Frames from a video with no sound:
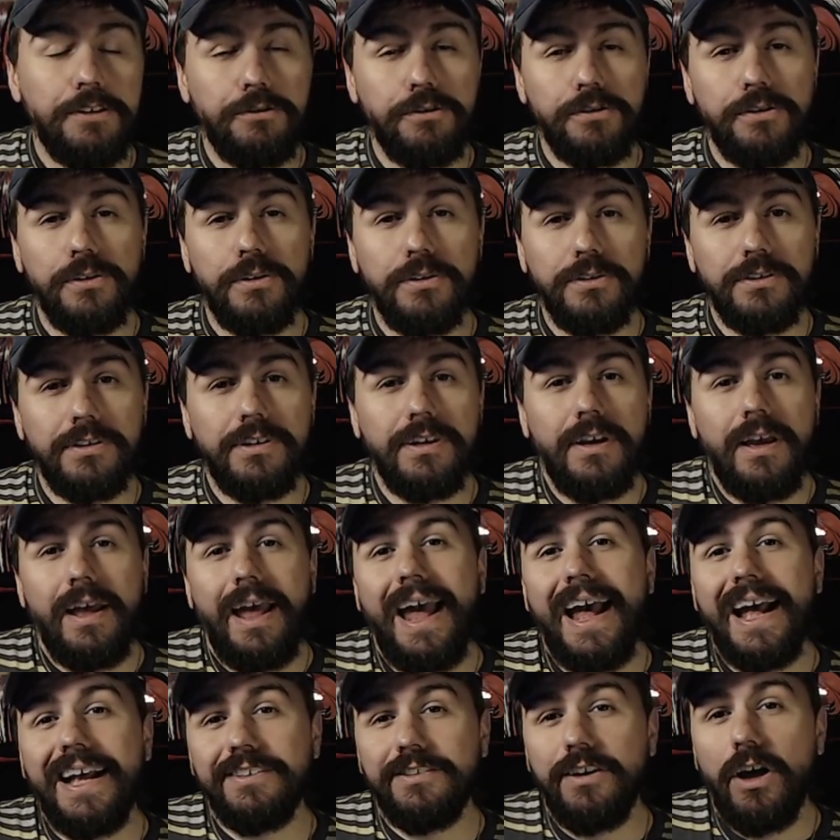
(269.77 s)
introduced
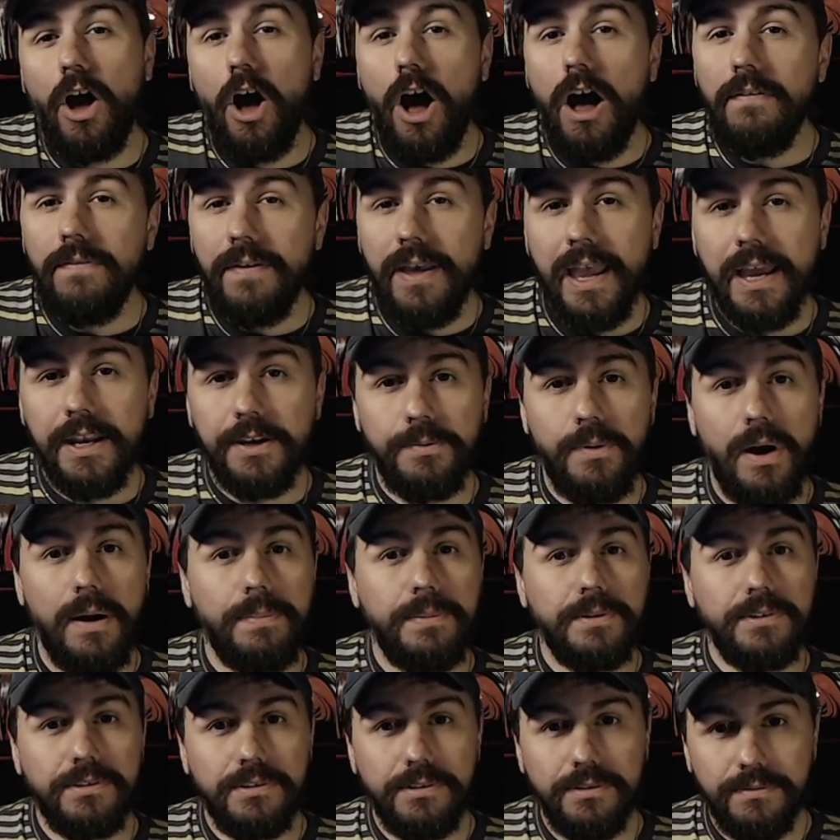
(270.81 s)
as offhand
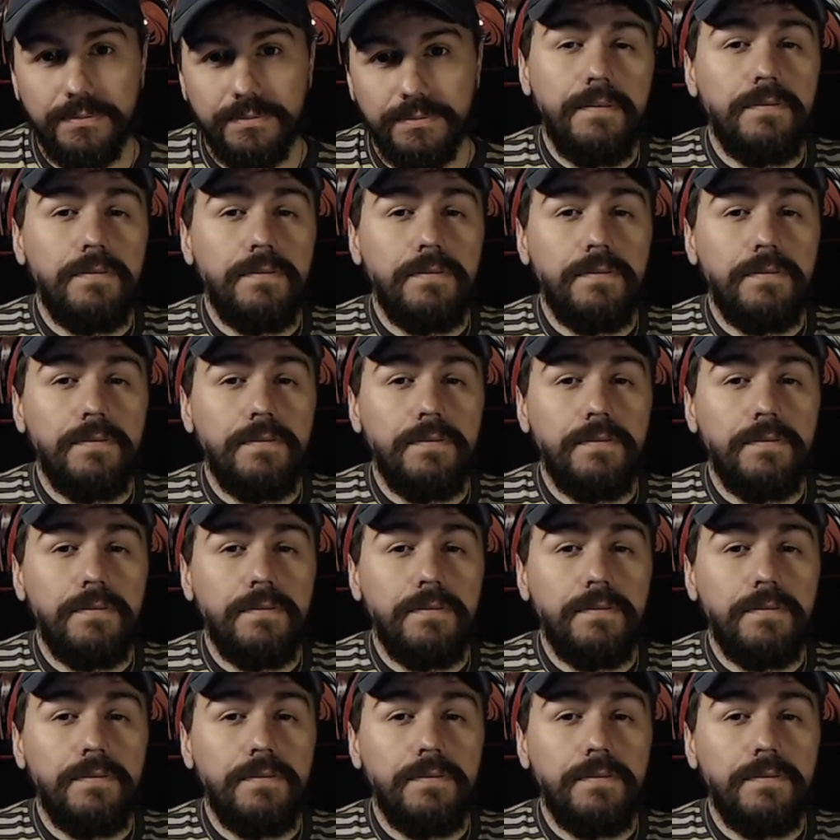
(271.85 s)
weapons.